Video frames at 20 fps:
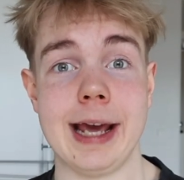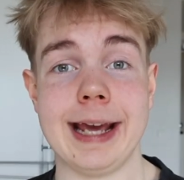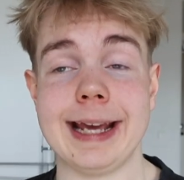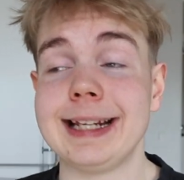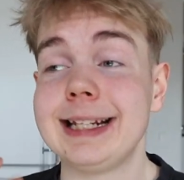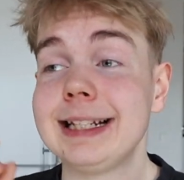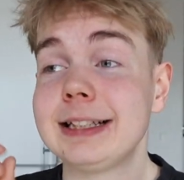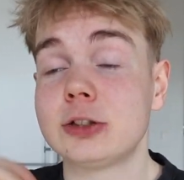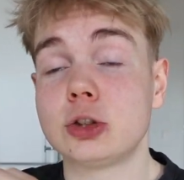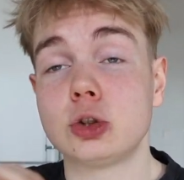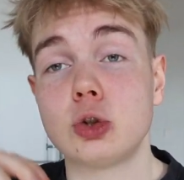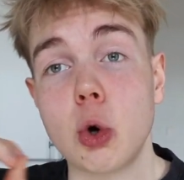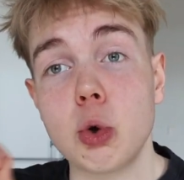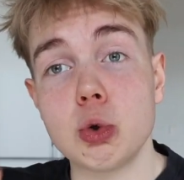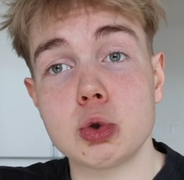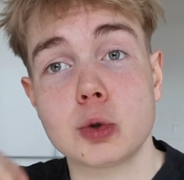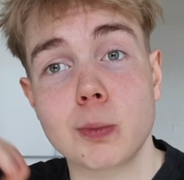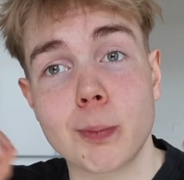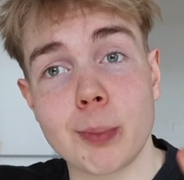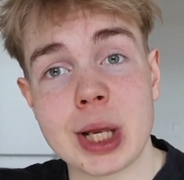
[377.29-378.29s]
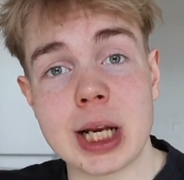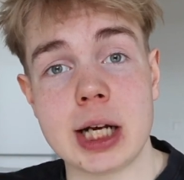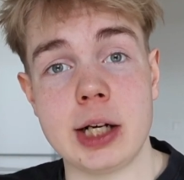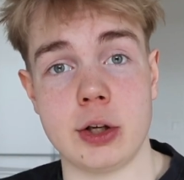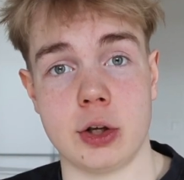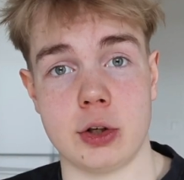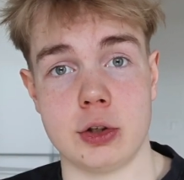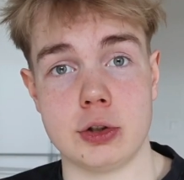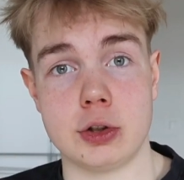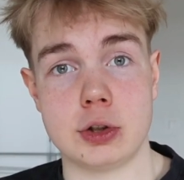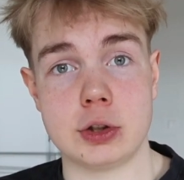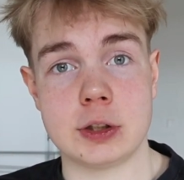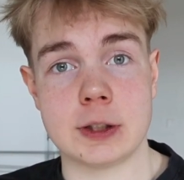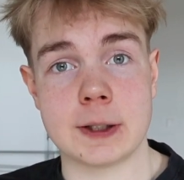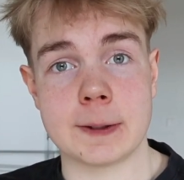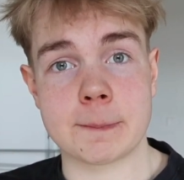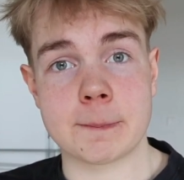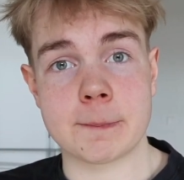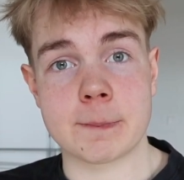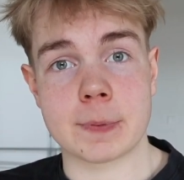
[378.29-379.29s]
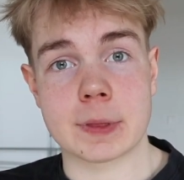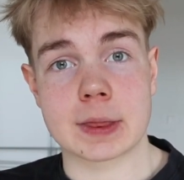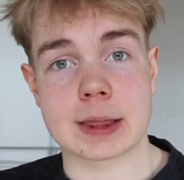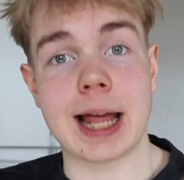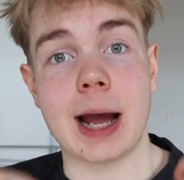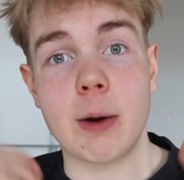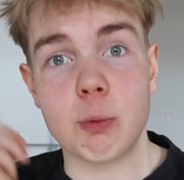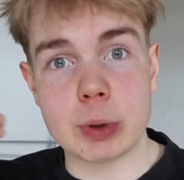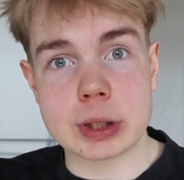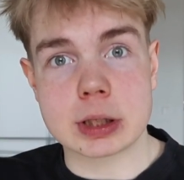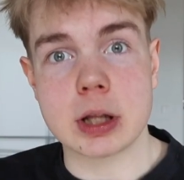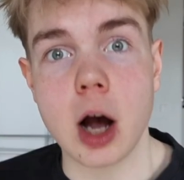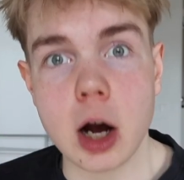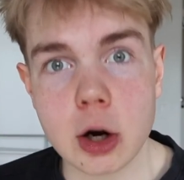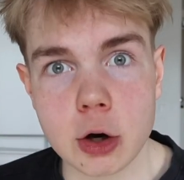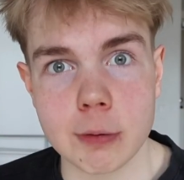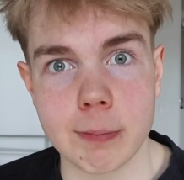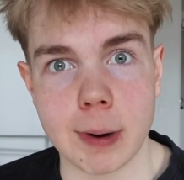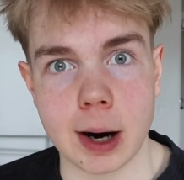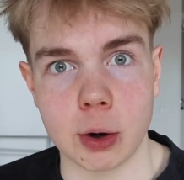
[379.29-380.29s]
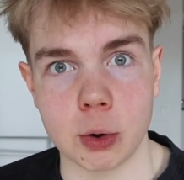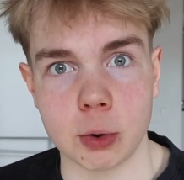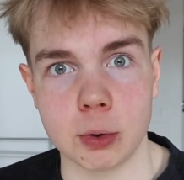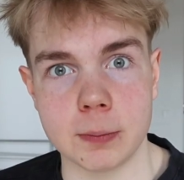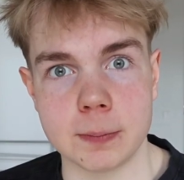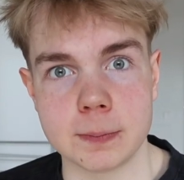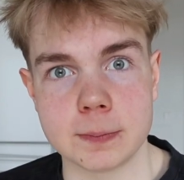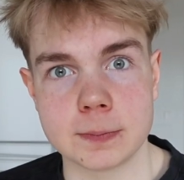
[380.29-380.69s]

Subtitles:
It is those periods that we talk about.